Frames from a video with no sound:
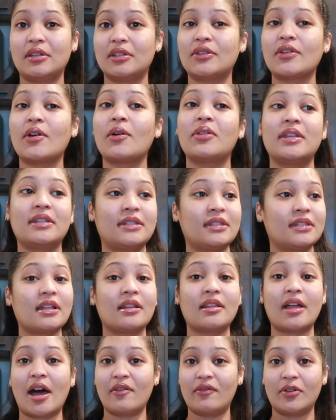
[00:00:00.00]
So this is a
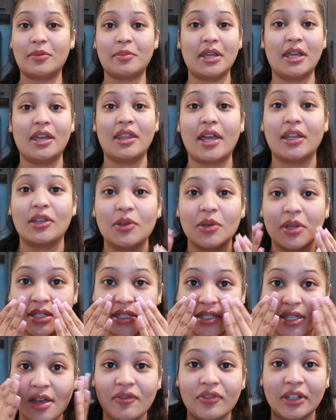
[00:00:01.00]
lot for me. Like you
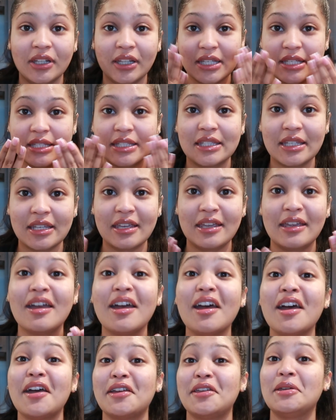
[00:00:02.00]
can definitely see,
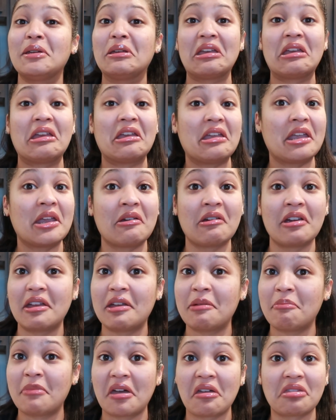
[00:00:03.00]
you can hear it
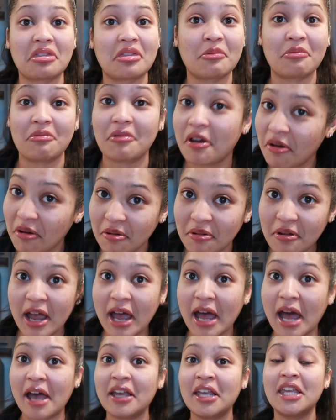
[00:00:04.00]
in my throat.
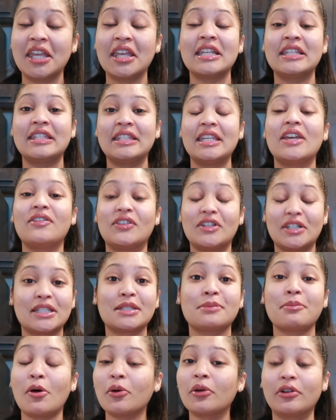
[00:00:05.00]
I, it's giving
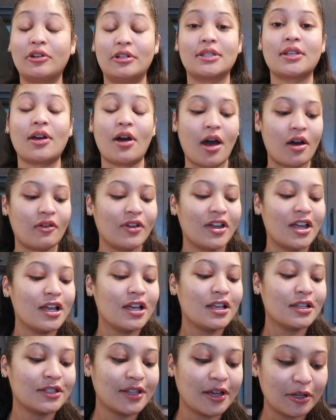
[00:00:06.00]
smoker's cough.
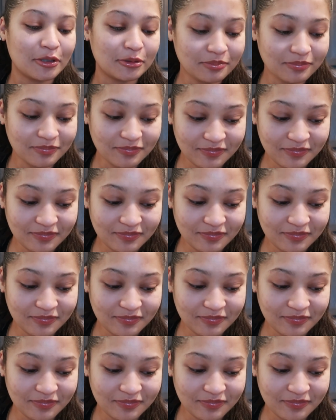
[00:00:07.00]
So,